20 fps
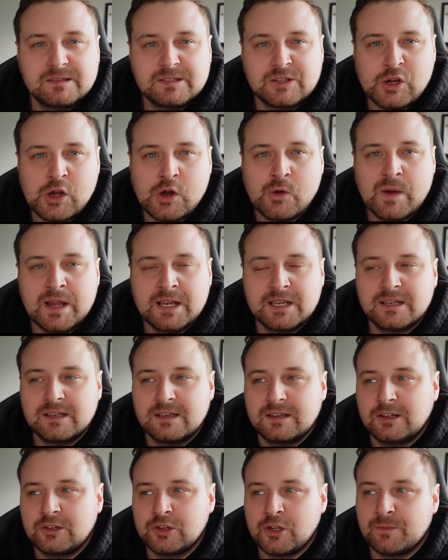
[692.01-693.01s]
You know, when
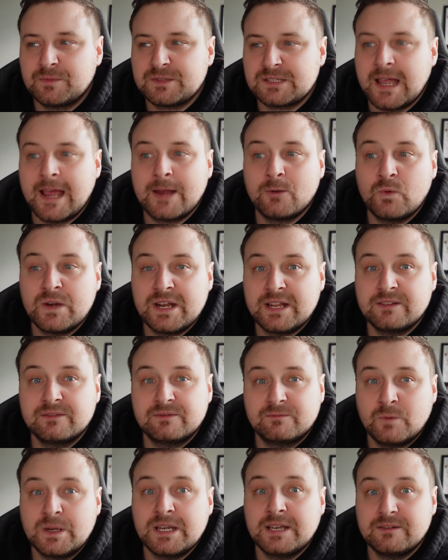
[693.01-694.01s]
Klopp started
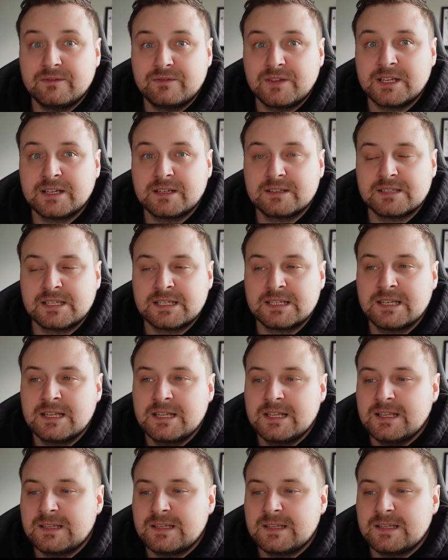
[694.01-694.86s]
winning things and